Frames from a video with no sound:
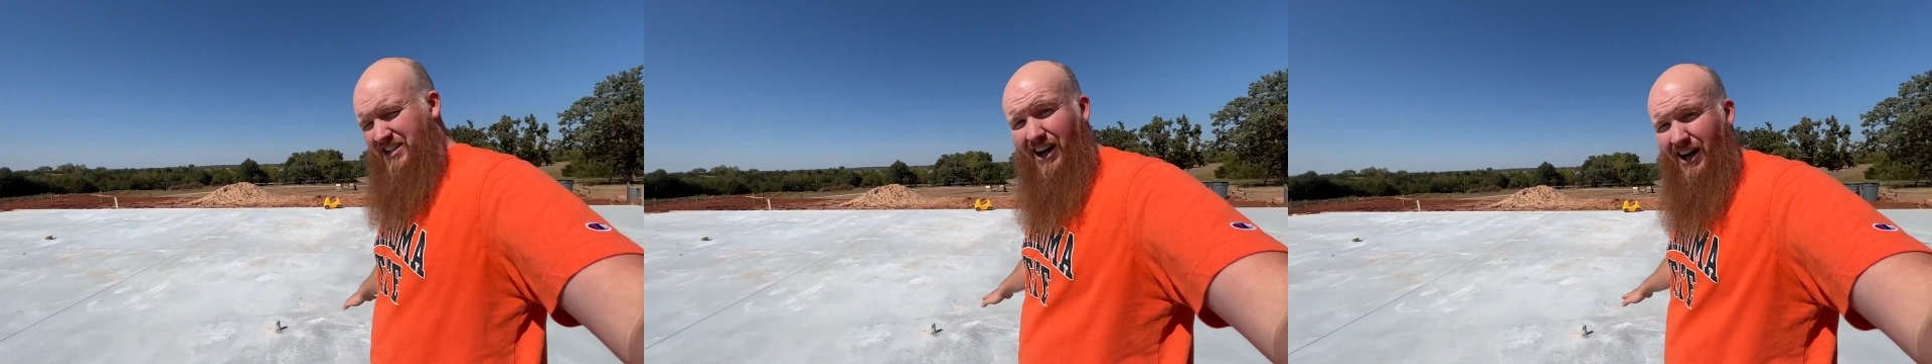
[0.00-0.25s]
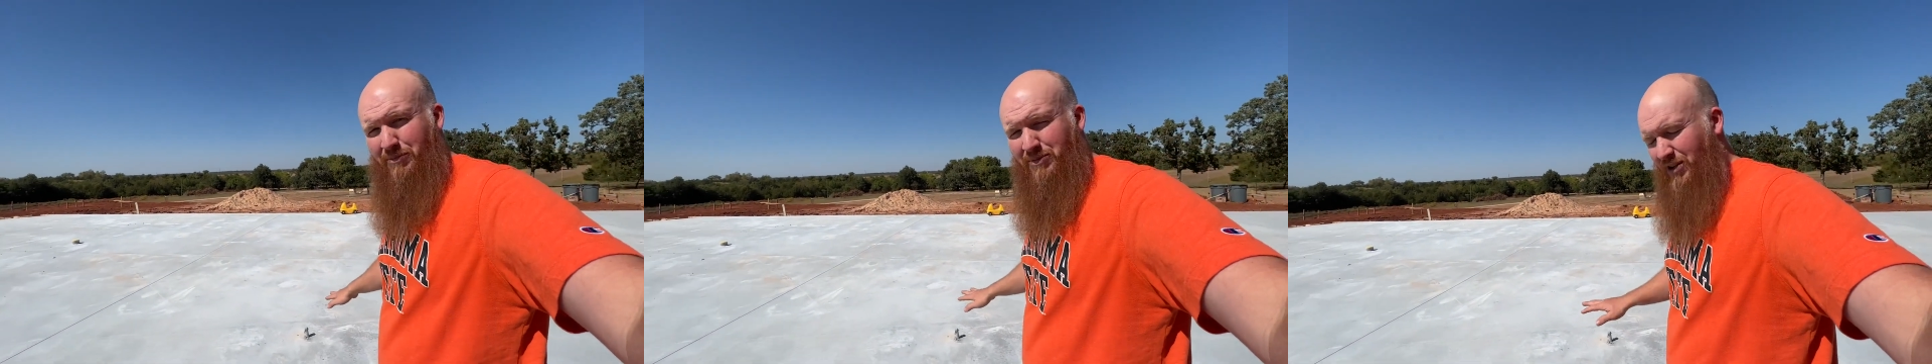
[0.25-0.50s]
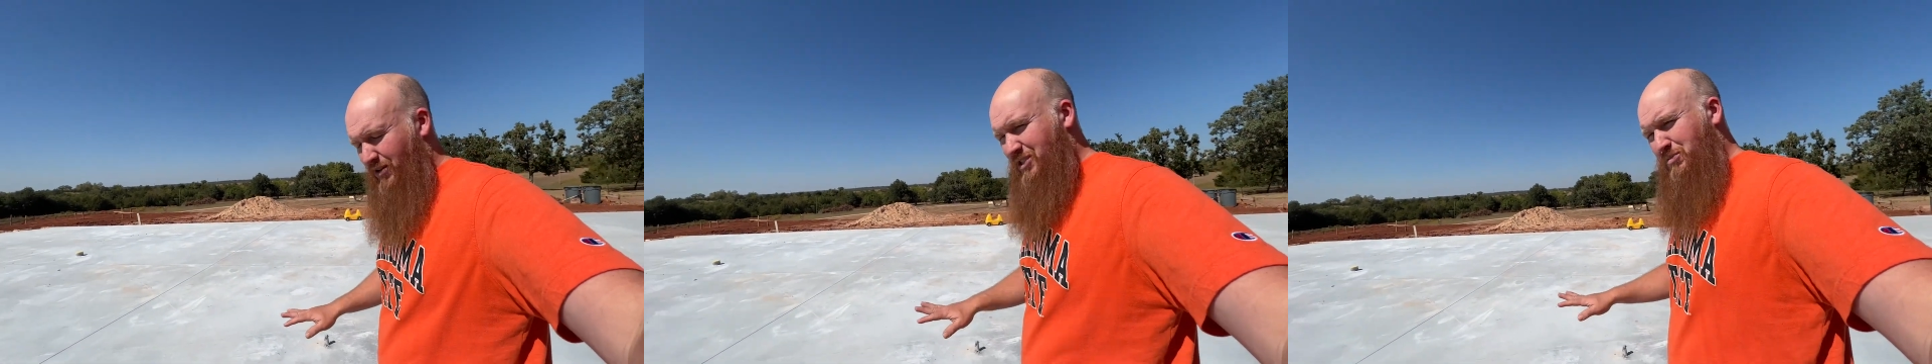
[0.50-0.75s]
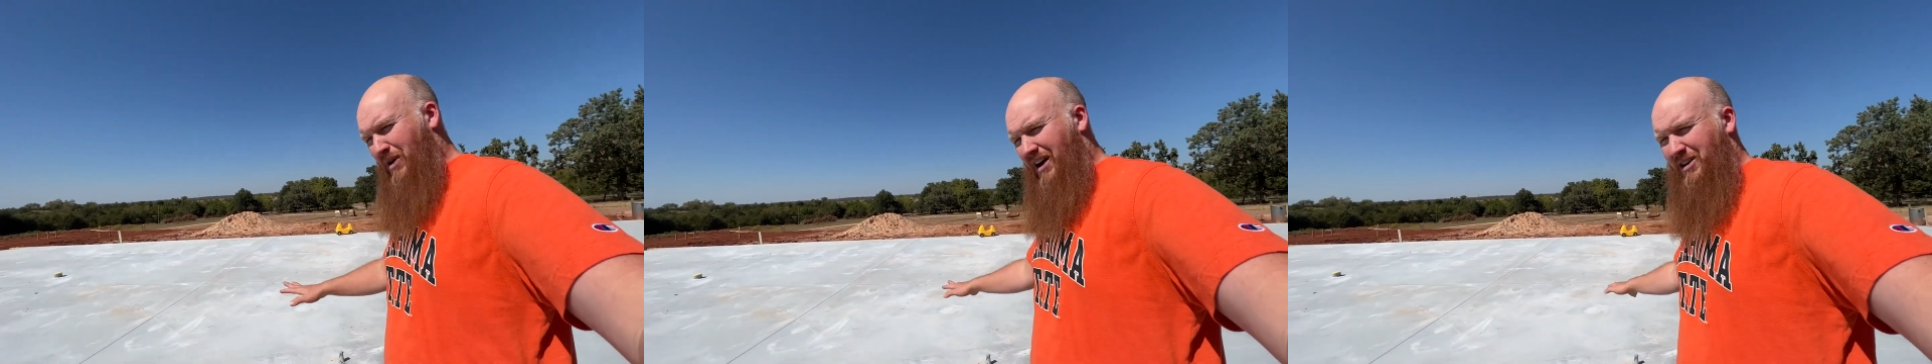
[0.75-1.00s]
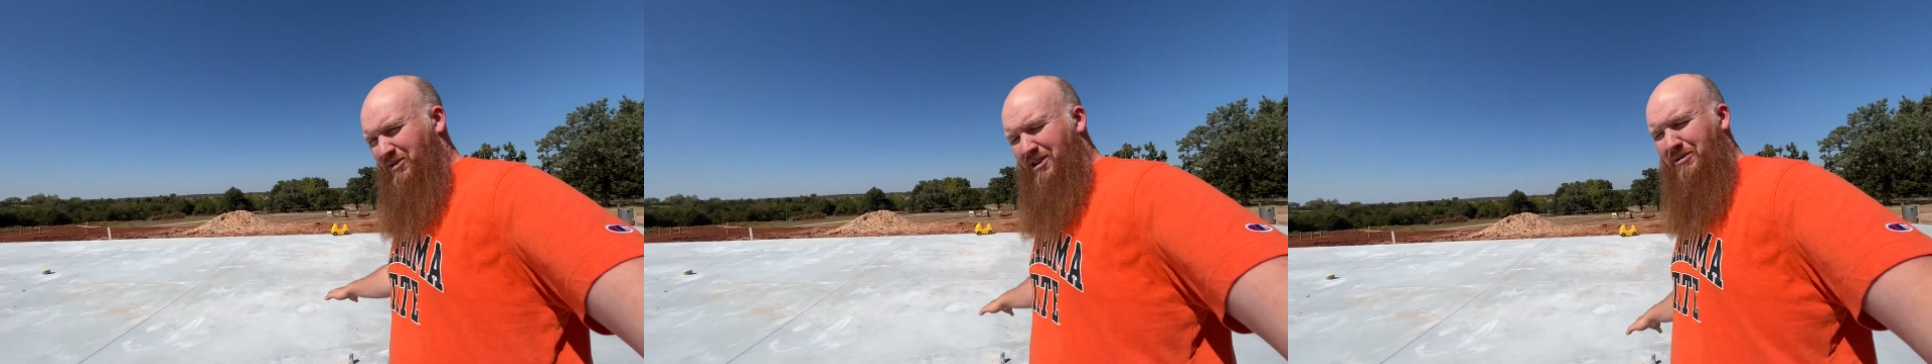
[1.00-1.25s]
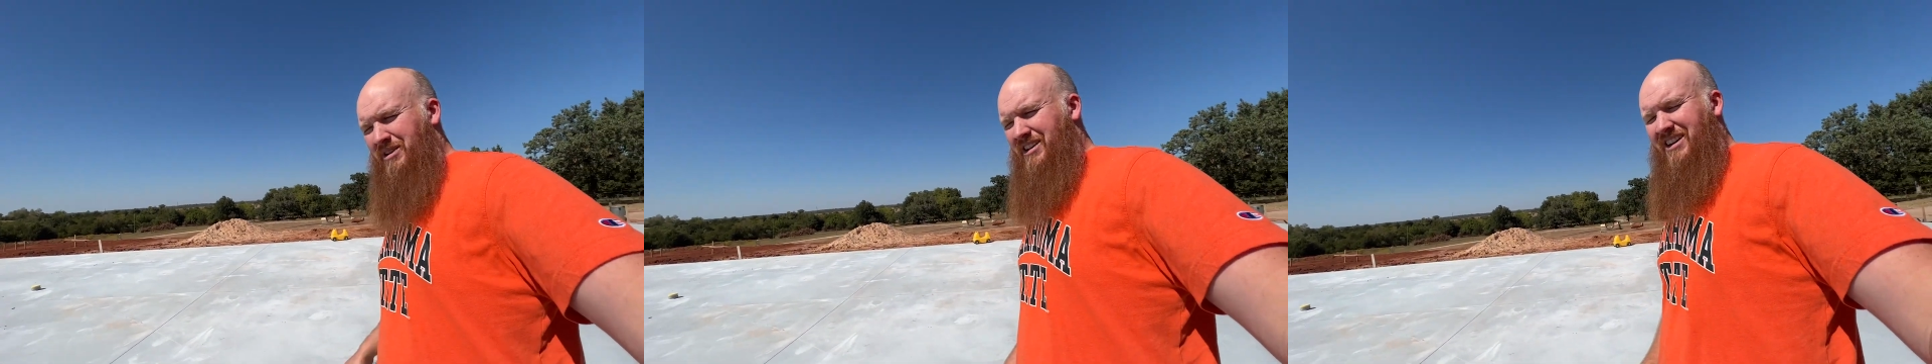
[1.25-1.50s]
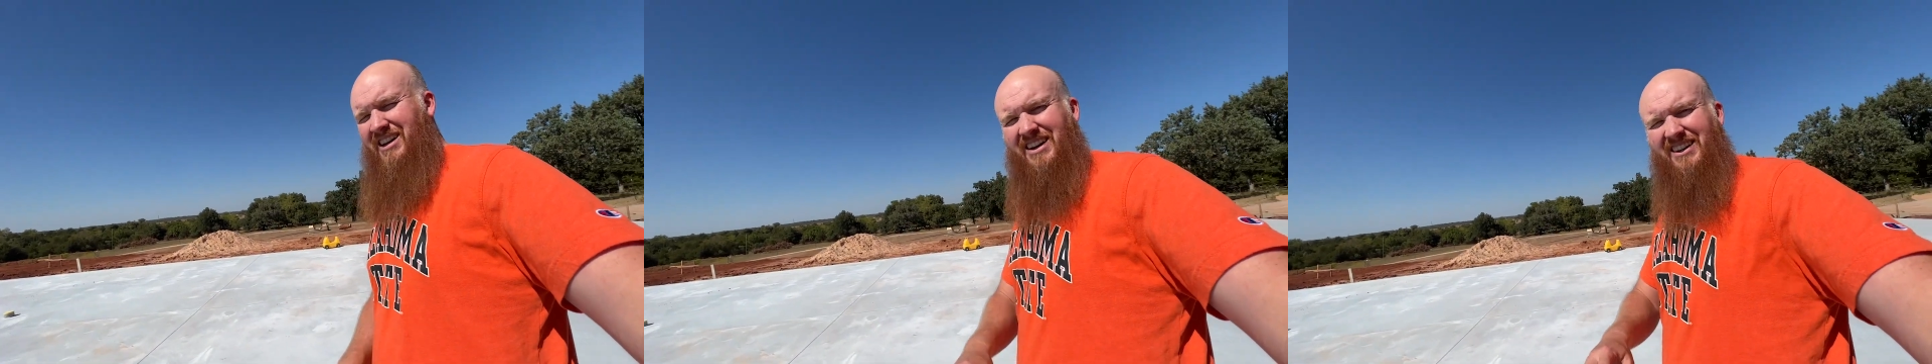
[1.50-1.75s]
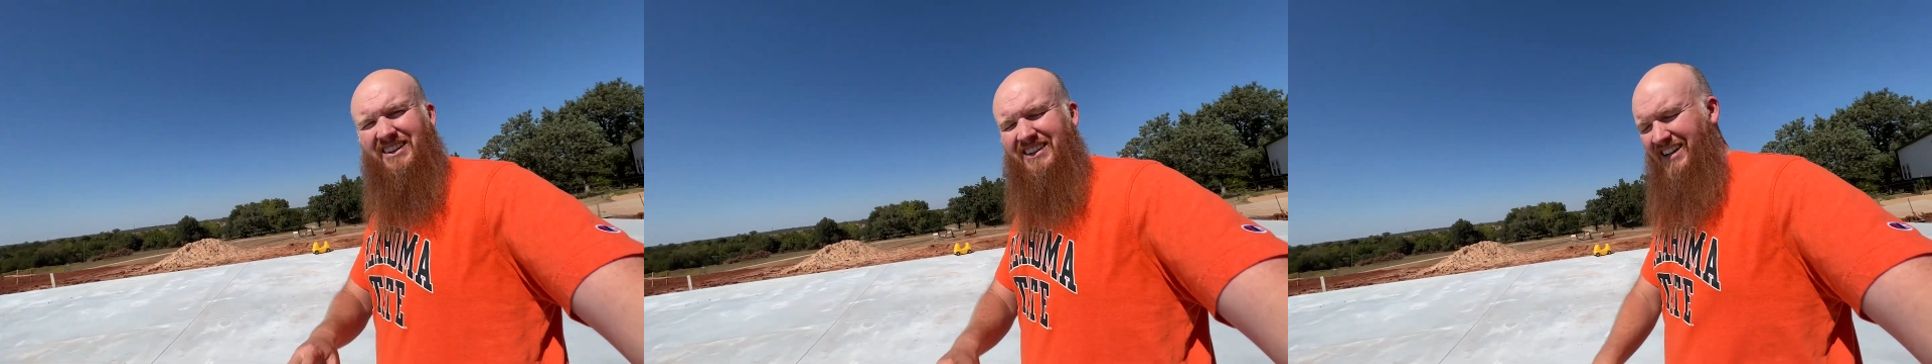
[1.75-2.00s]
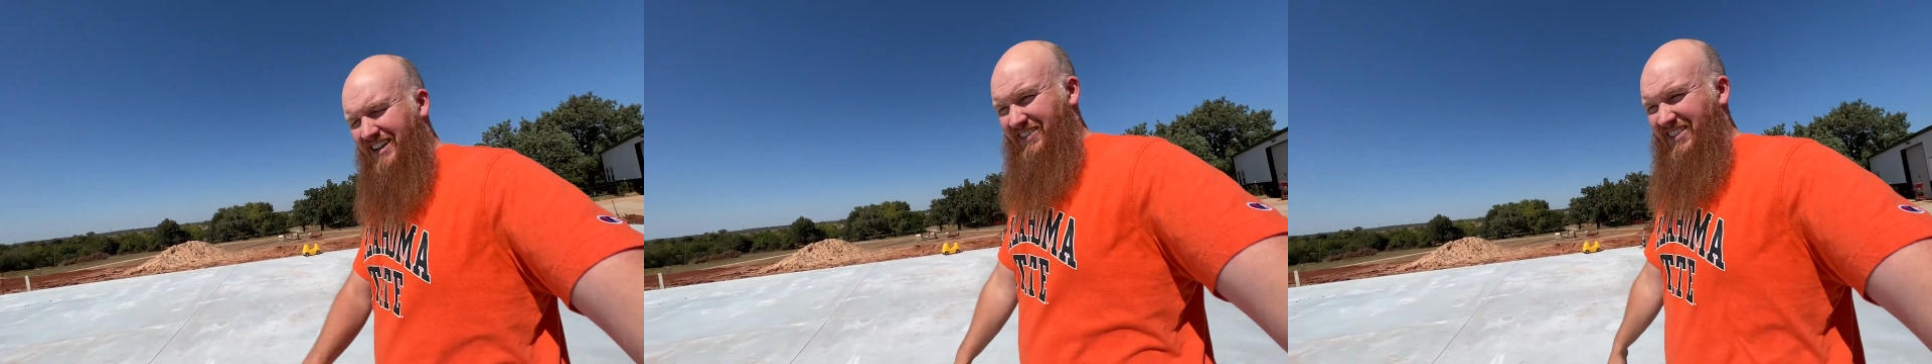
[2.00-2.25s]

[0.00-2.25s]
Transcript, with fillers: top, no spider webbing, none of